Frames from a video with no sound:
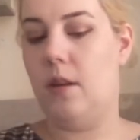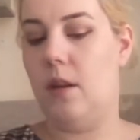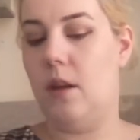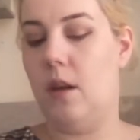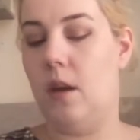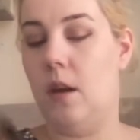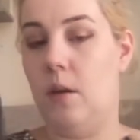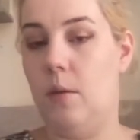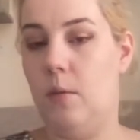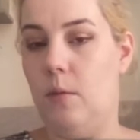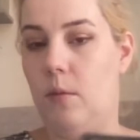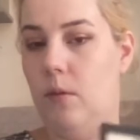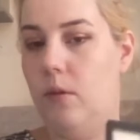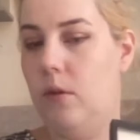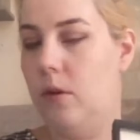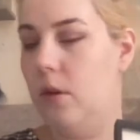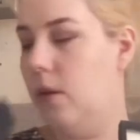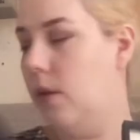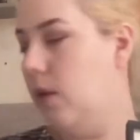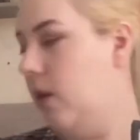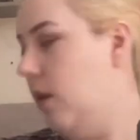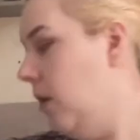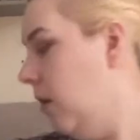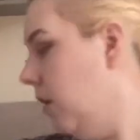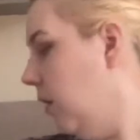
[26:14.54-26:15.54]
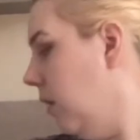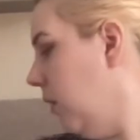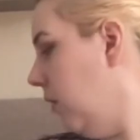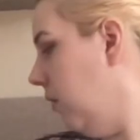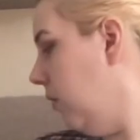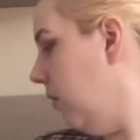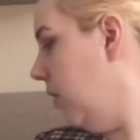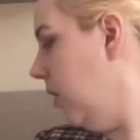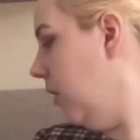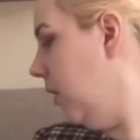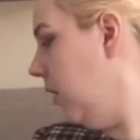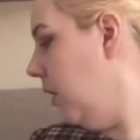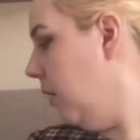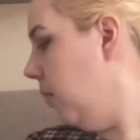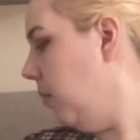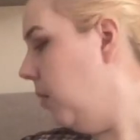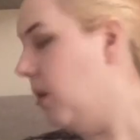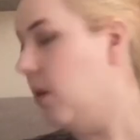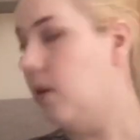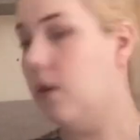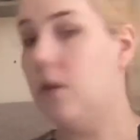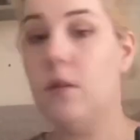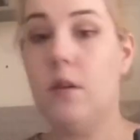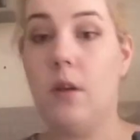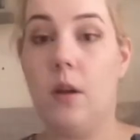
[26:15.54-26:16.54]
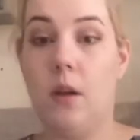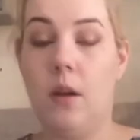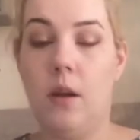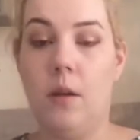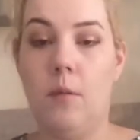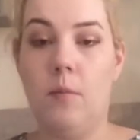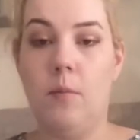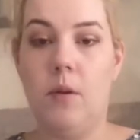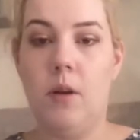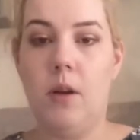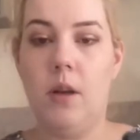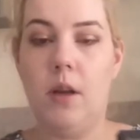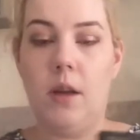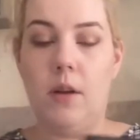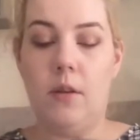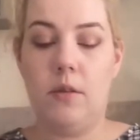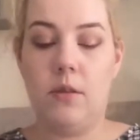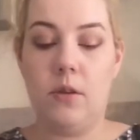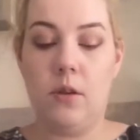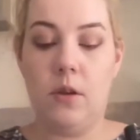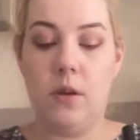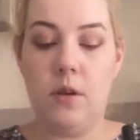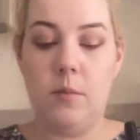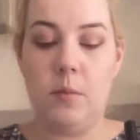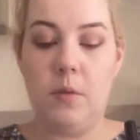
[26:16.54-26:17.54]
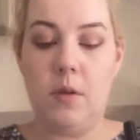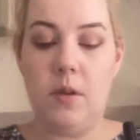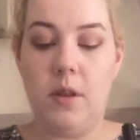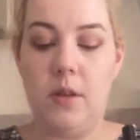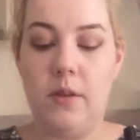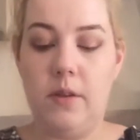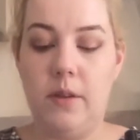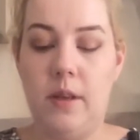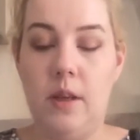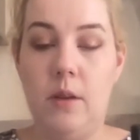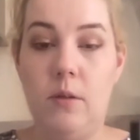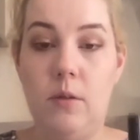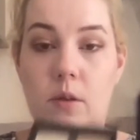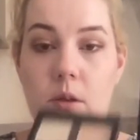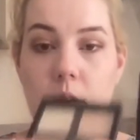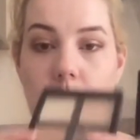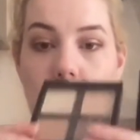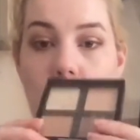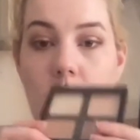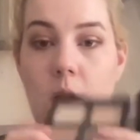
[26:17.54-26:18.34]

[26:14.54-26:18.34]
I will do in another video because I am running out of time with this now, so